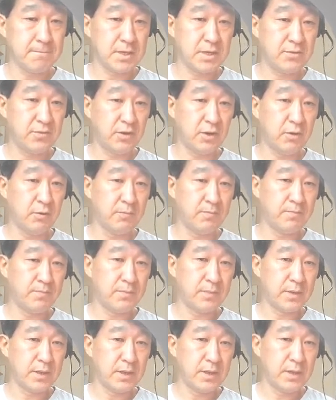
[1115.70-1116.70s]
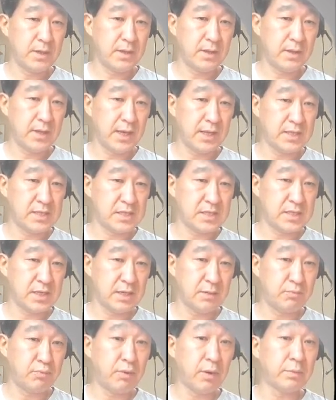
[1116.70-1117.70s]
So that's
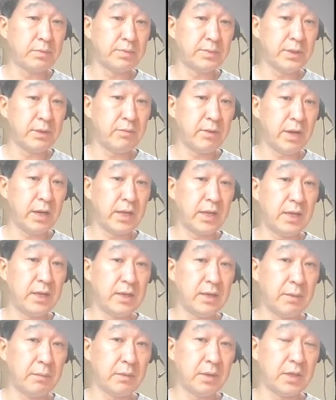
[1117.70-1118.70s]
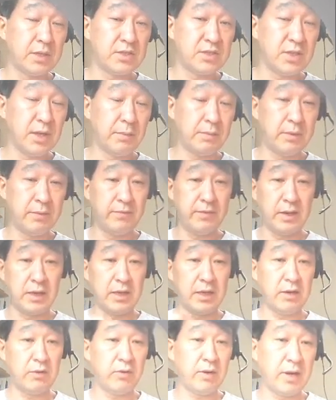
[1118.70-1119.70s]
probably ready. I'm going to stop the
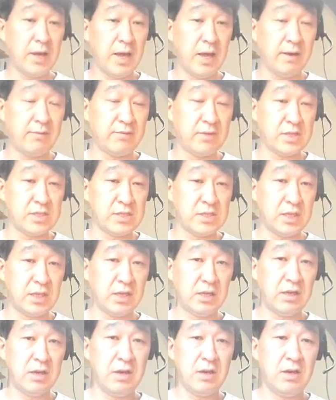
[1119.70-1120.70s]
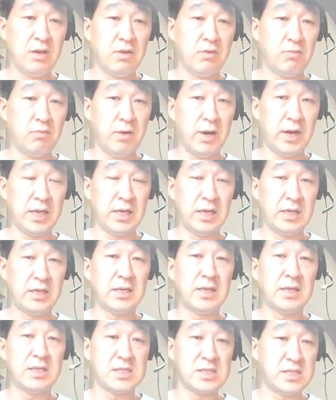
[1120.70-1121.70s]
video and have this thing
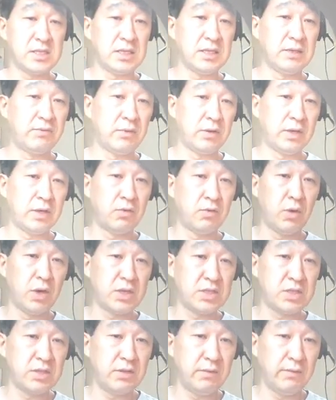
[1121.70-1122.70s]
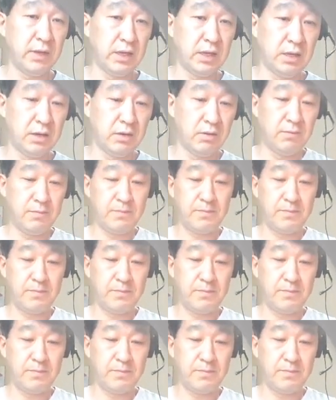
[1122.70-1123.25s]
ready and see if you can watch the video.